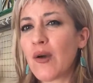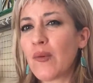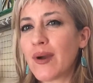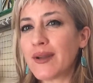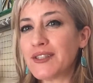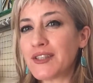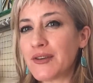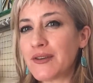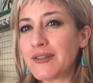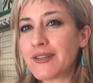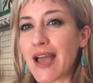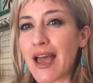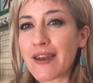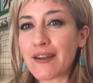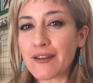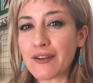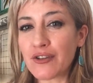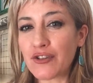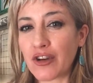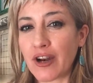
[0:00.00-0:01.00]
What do
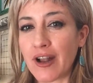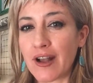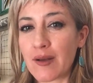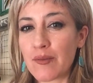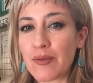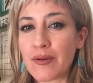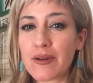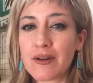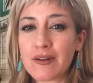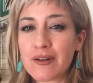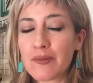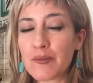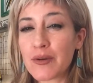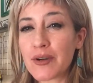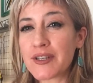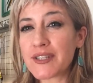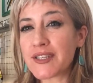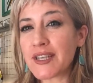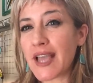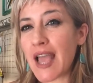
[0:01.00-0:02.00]
Donald Trump,
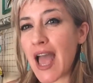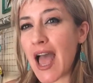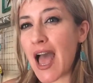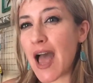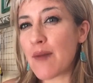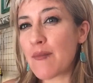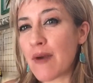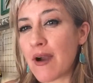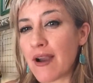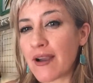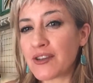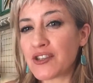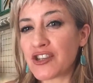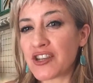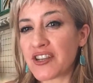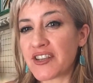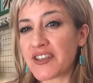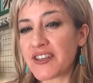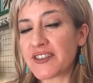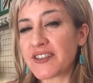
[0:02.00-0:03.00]
pussy hat
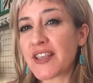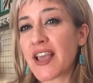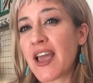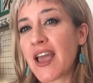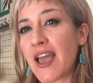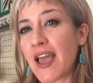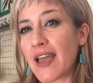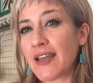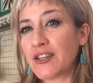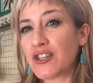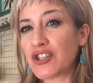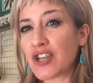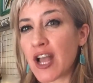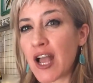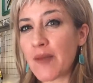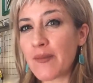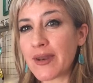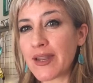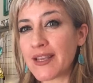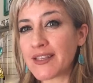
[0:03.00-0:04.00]
marches, and
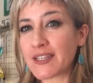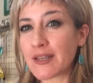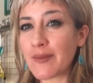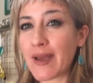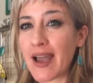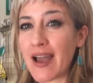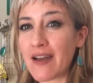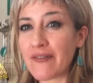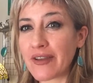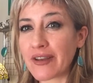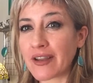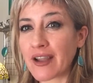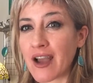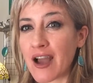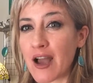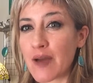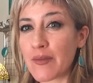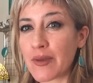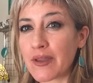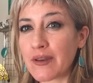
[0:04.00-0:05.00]
shamanism have in
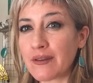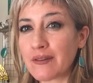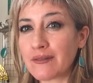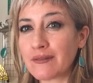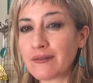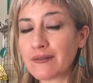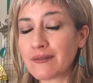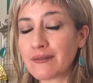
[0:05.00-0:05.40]
common?